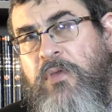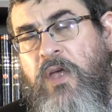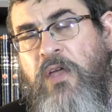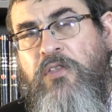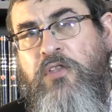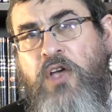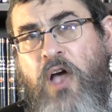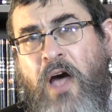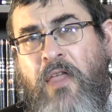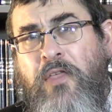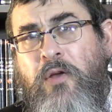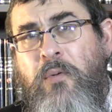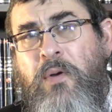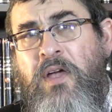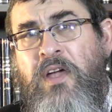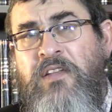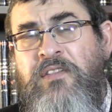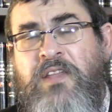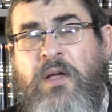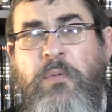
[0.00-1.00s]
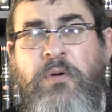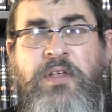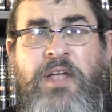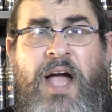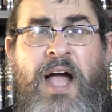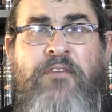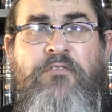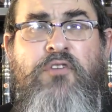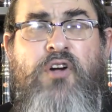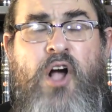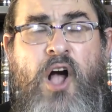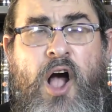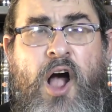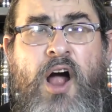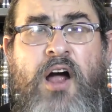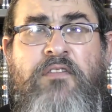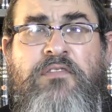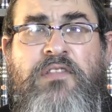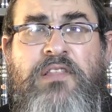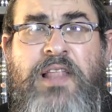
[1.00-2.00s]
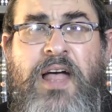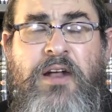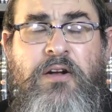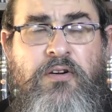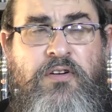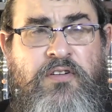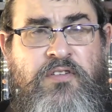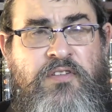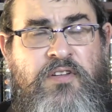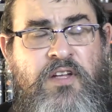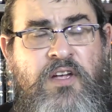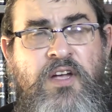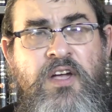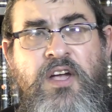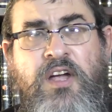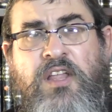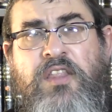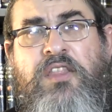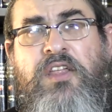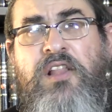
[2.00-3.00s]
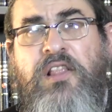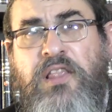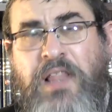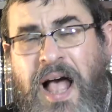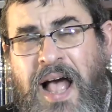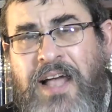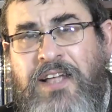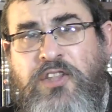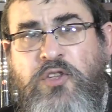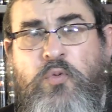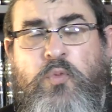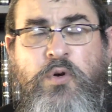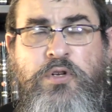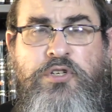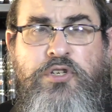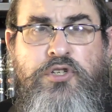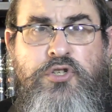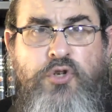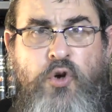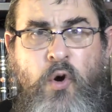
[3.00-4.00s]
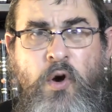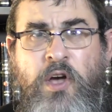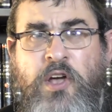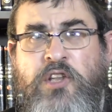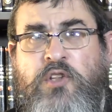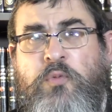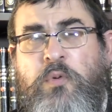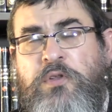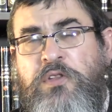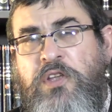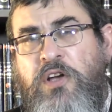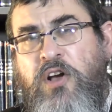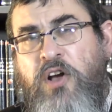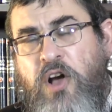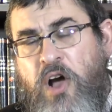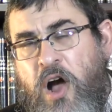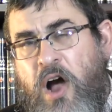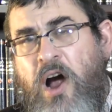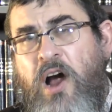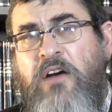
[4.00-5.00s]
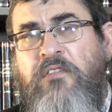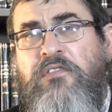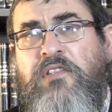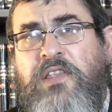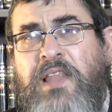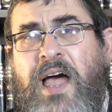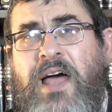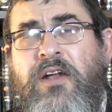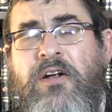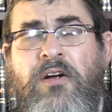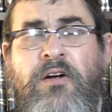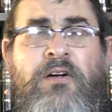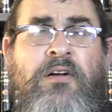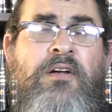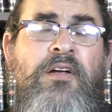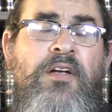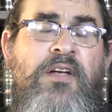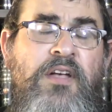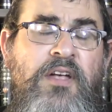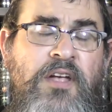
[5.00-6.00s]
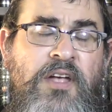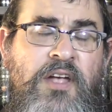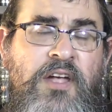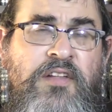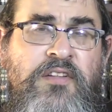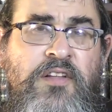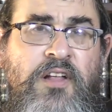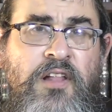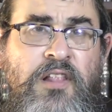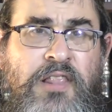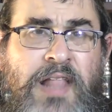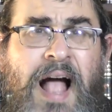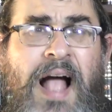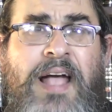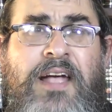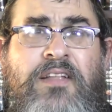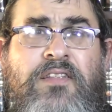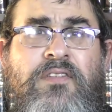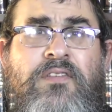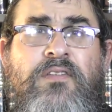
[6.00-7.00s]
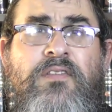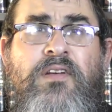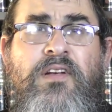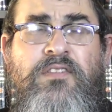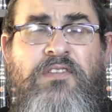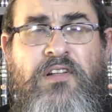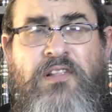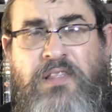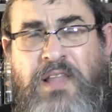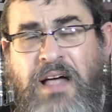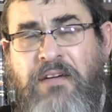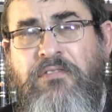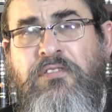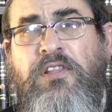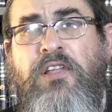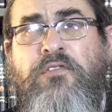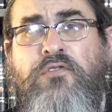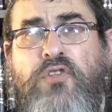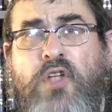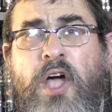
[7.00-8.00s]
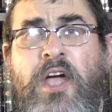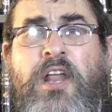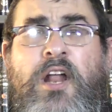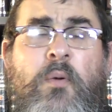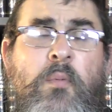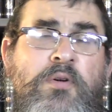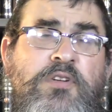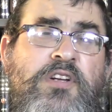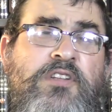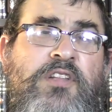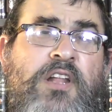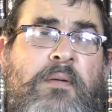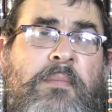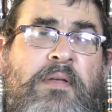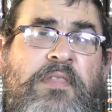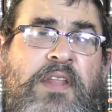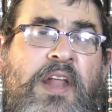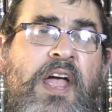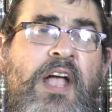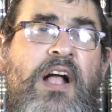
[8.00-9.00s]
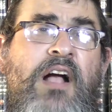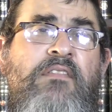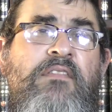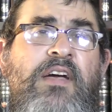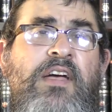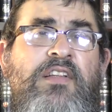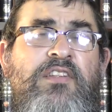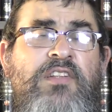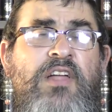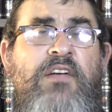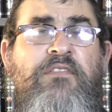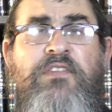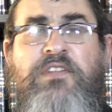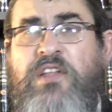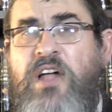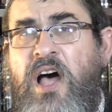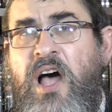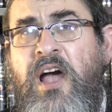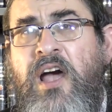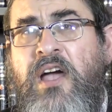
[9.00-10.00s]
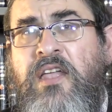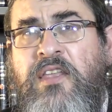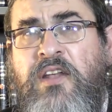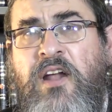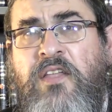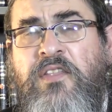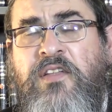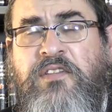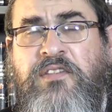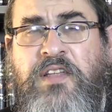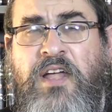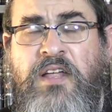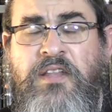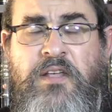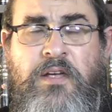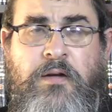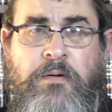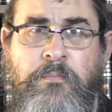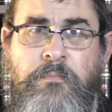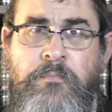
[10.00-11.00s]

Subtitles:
And the other is that when you have carved letters, the light which joins with the carved letter is a light, is a level of Torah, which is a madrega of Ein Seif. It's higher than understanding.